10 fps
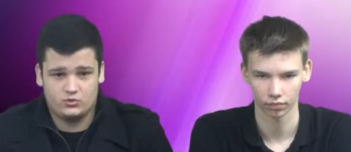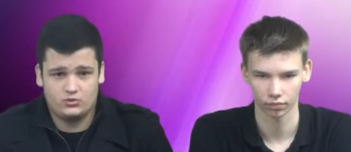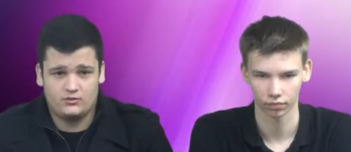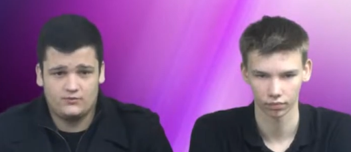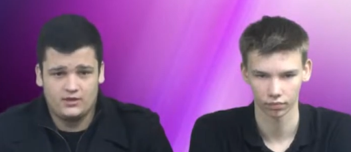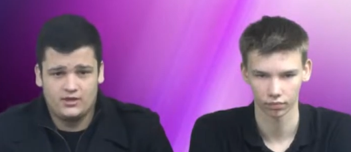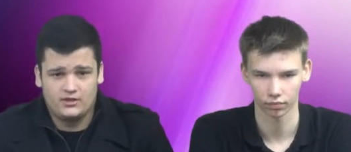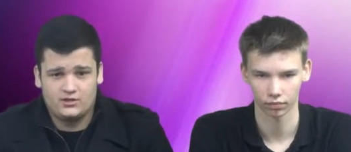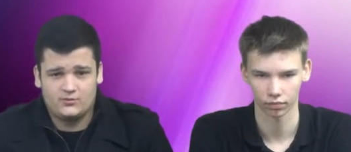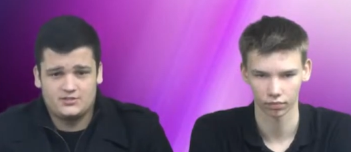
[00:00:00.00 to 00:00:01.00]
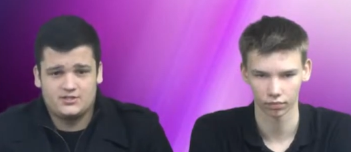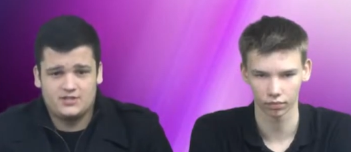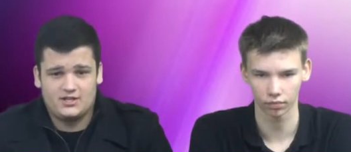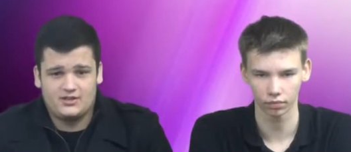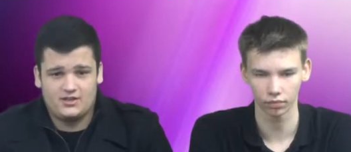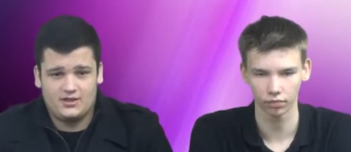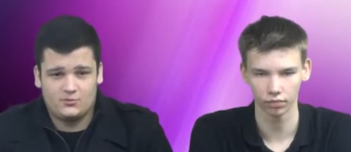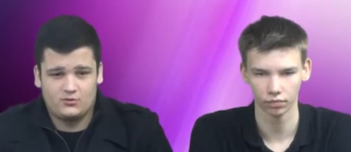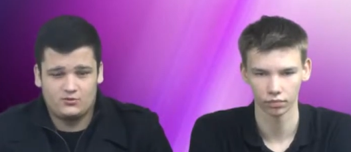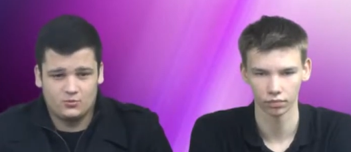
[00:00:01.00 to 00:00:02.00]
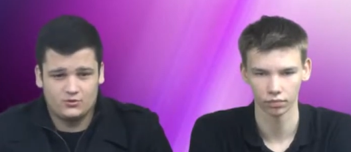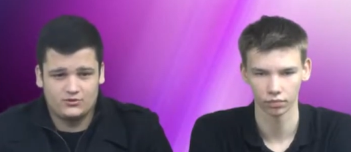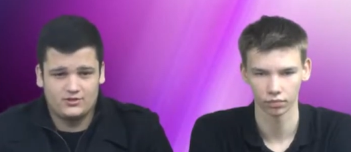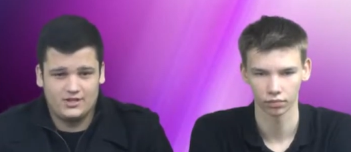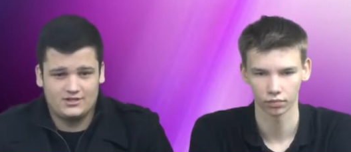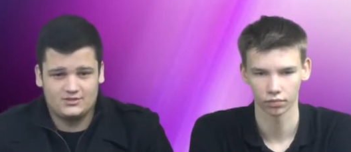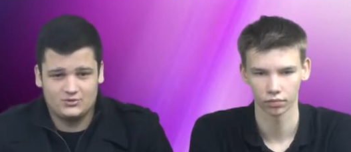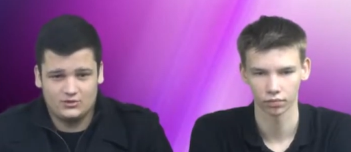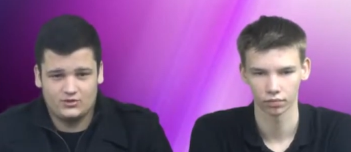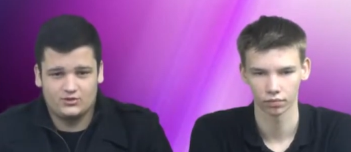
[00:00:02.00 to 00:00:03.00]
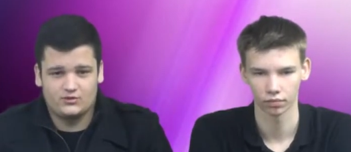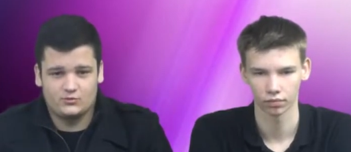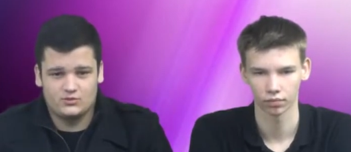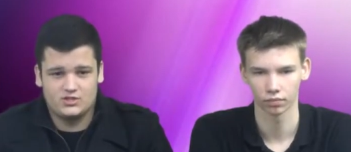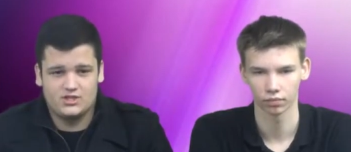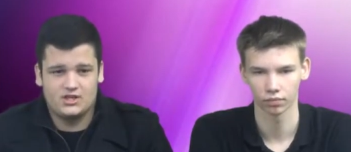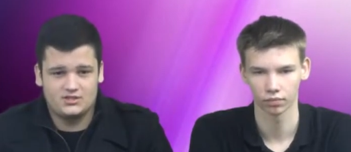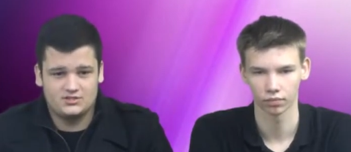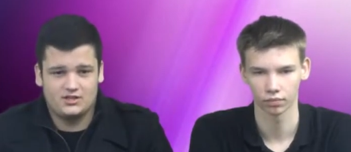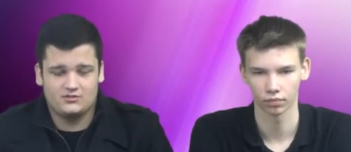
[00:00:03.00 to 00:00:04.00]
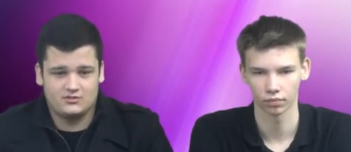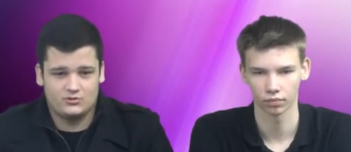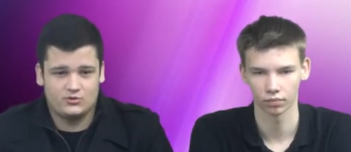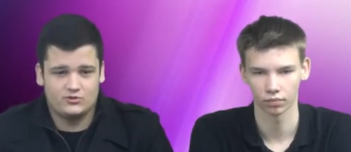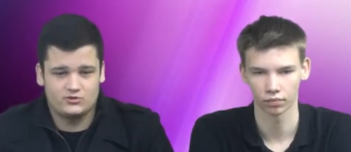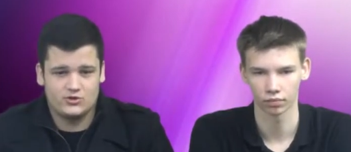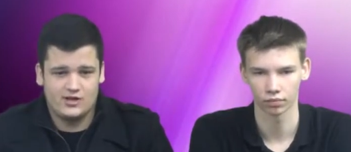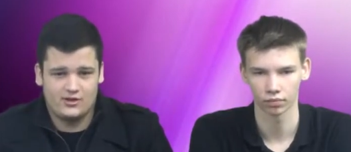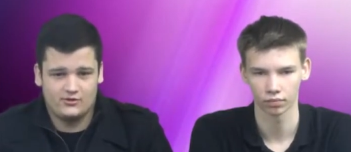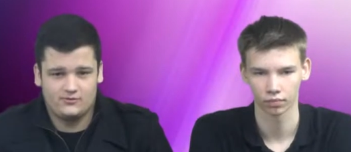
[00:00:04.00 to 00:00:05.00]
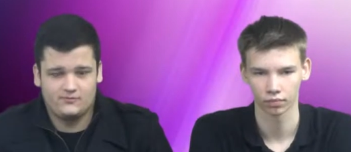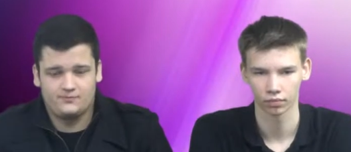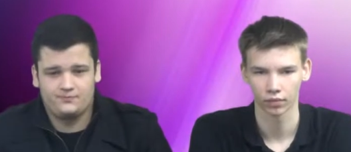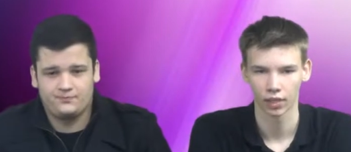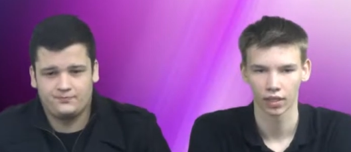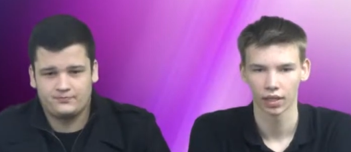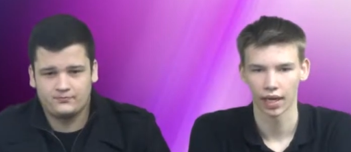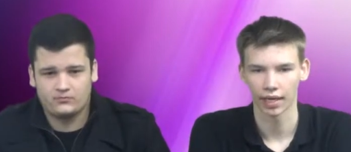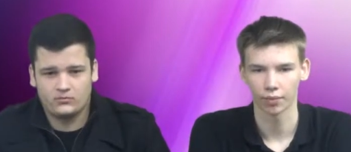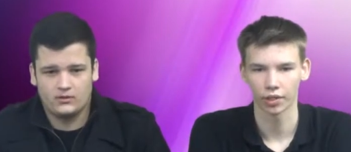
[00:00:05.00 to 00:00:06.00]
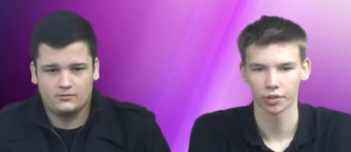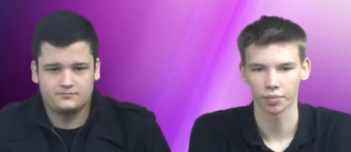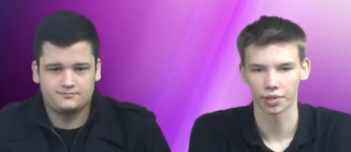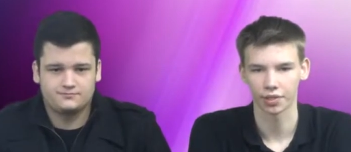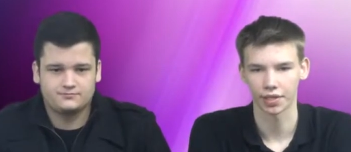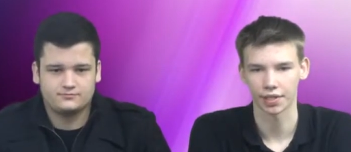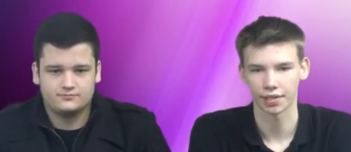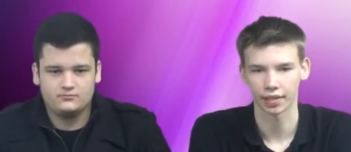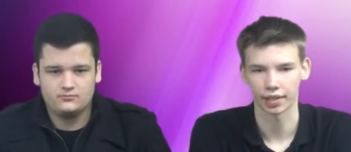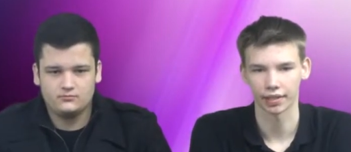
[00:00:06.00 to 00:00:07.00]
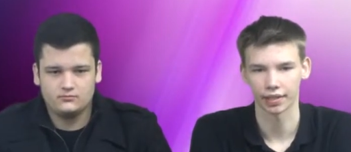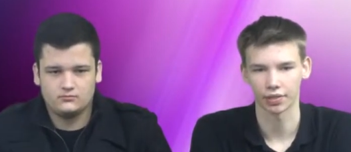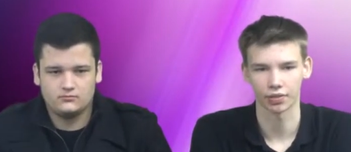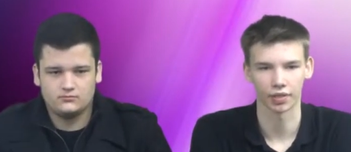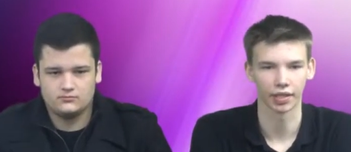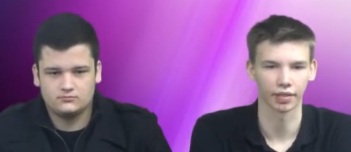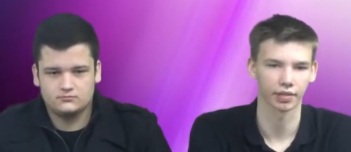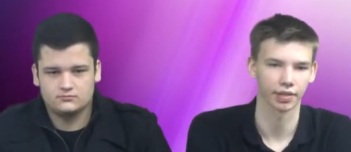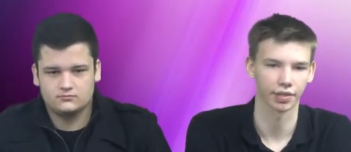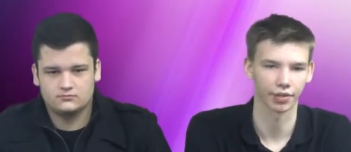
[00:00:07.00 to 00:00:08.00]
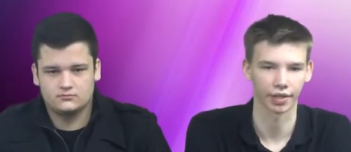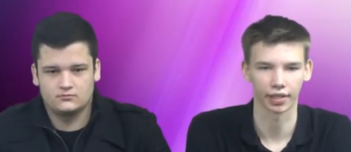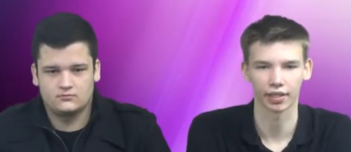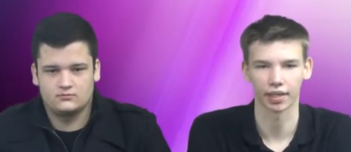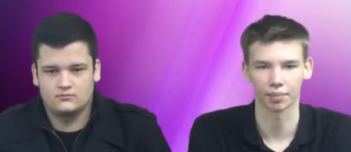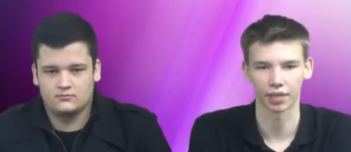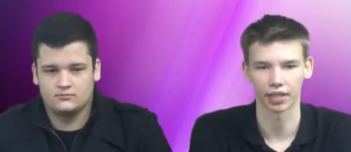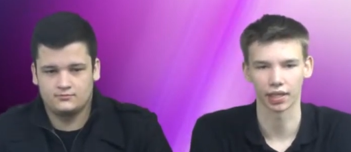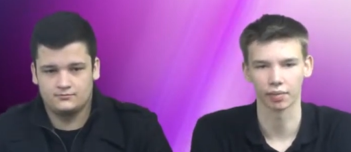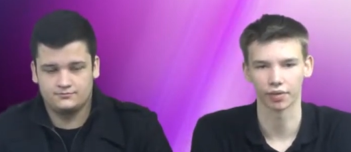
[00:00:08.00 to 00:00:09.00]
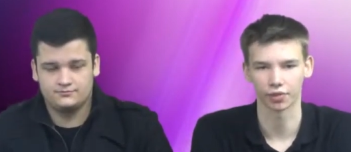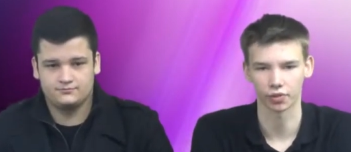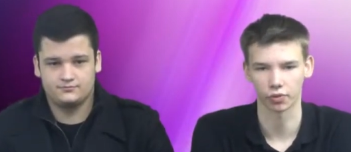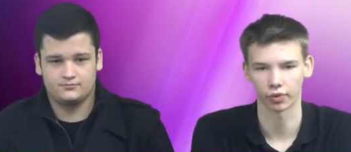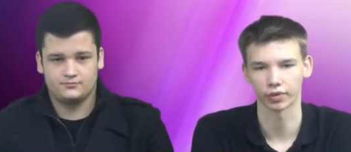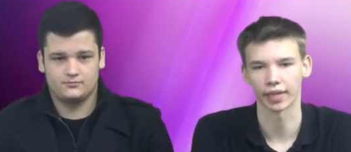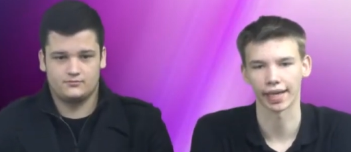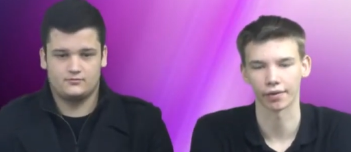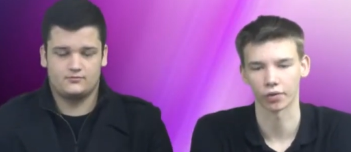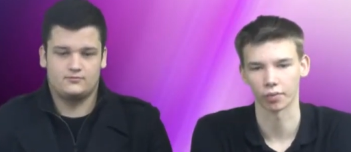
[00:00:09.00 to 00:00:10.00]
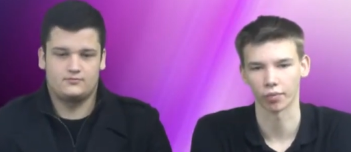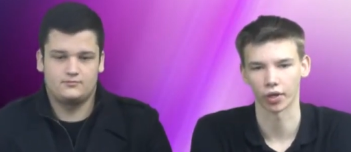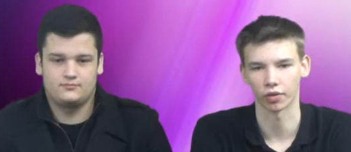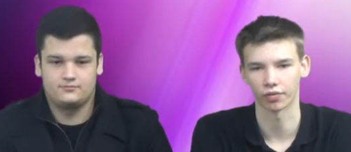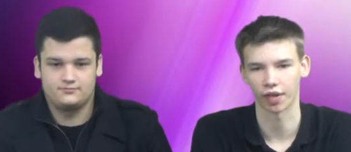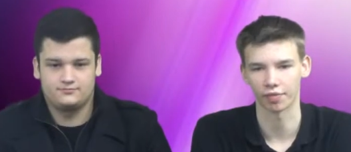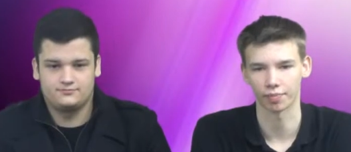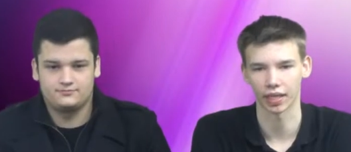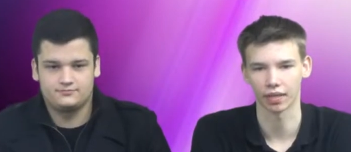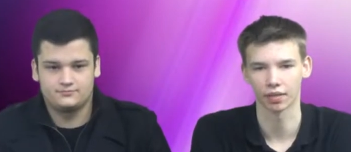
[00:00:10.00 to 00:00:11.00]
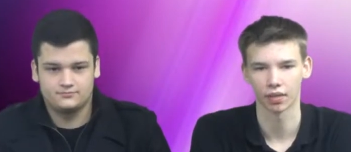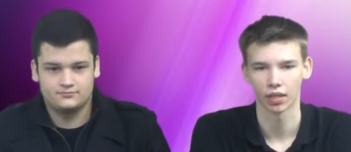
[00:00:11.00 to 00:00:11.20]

Speaker 1: school. You must attend the April 4th date to learn the routine and skills in order to try out.
Speaker 2: Anyone who purchased the Latinos Unidos t-shirt can pick it up after school today in room 105B.